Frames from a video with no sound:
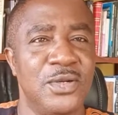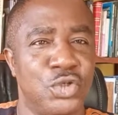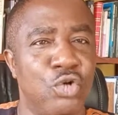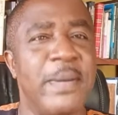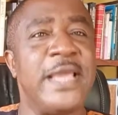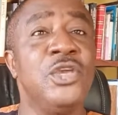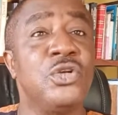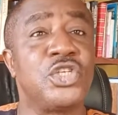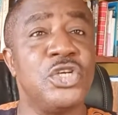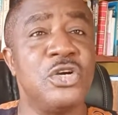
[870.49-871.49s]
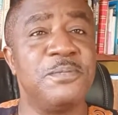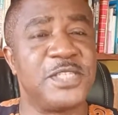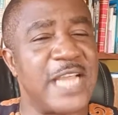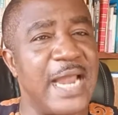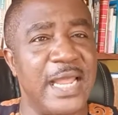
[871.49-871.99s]
to my YouTube
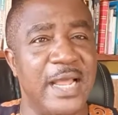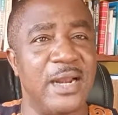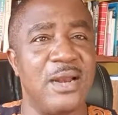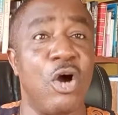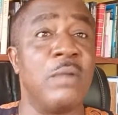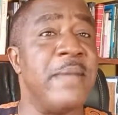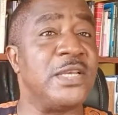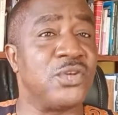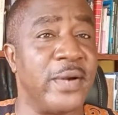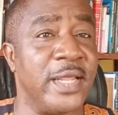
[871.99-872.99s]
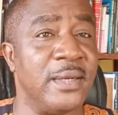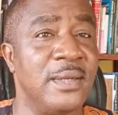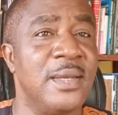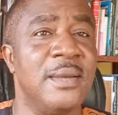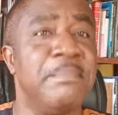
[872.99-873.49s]
channel on
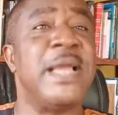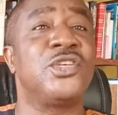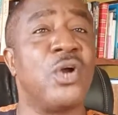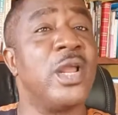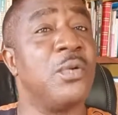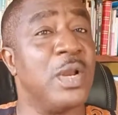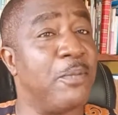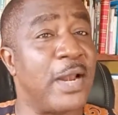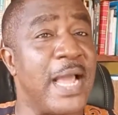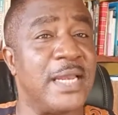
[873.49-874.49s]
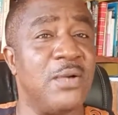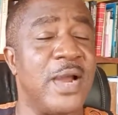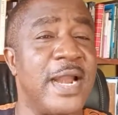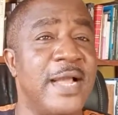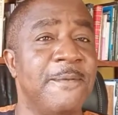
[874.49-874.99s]
mentoring with Bola
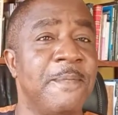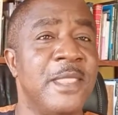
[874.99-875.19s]
Adewara.